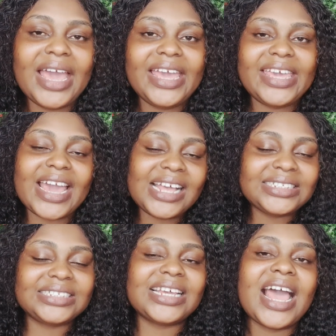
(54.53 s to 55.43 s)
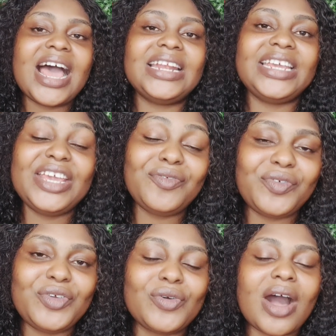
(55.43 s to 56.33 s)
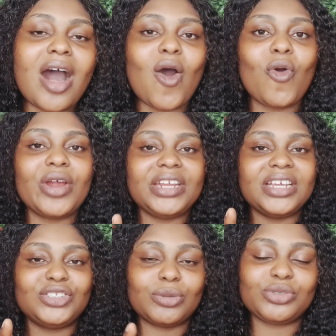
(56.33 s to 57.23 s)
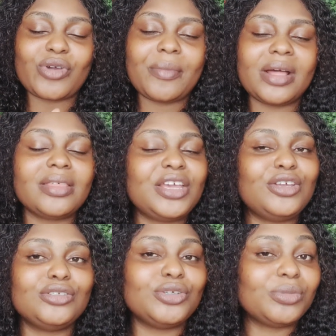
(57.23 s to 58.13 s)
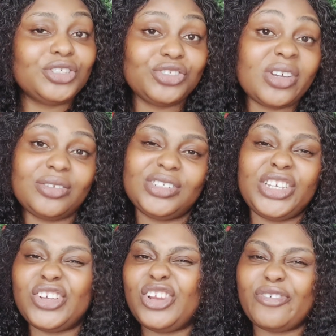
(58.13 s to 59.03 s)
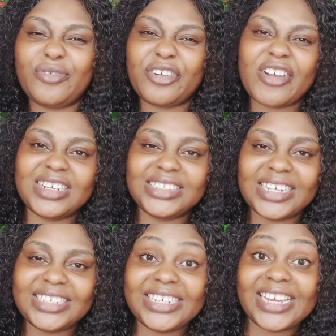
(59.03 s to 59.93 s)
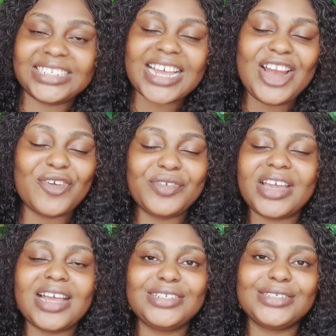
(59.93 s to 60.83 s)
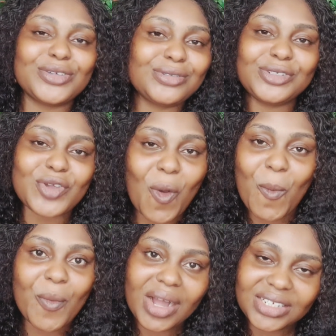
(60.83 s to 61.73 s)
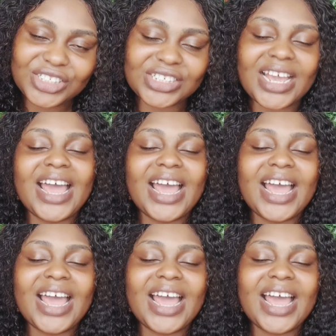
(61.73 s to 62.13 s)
Yes, and if you are already a subscriber, thank you so much. You know I don't take your love for granted. Yes, I love you guys so much.